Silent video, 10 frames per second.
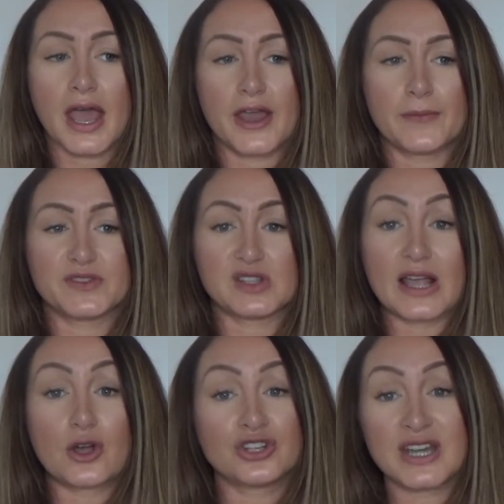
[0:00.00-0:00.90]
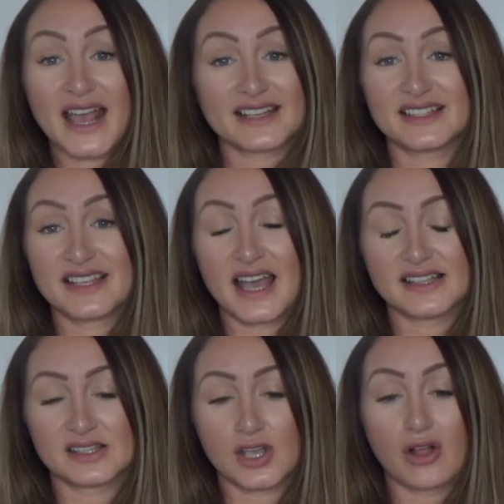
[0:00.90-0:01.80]
So I couldn't
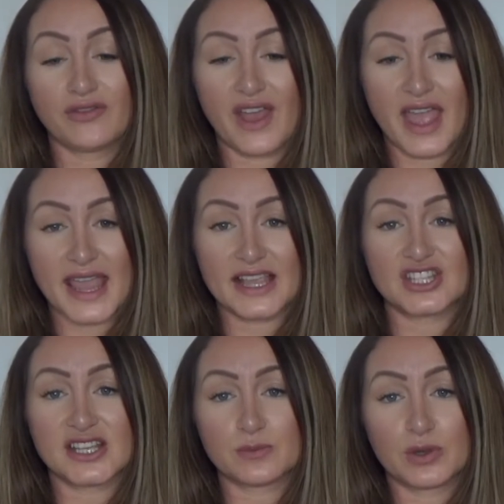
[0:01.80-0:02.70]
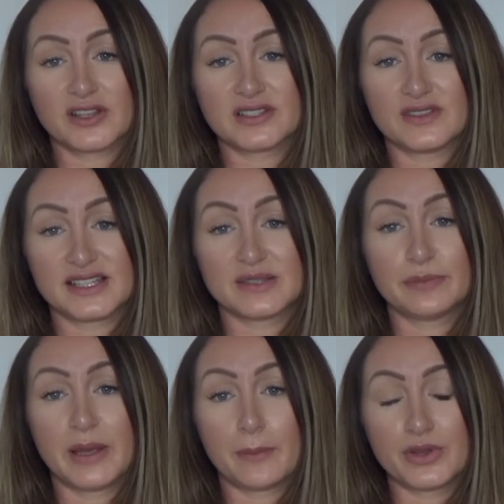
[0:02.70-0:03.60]
exercise at all for ages because of this
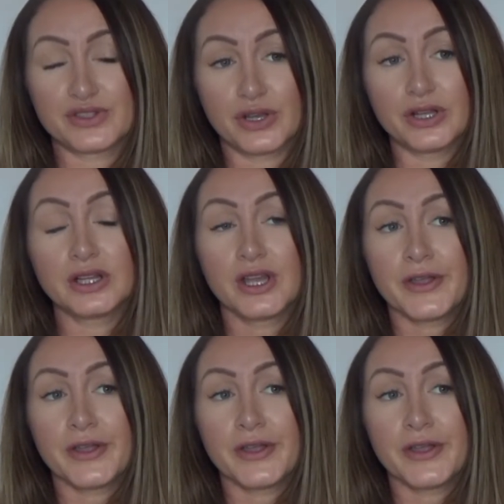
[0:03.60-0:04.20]
split muscle.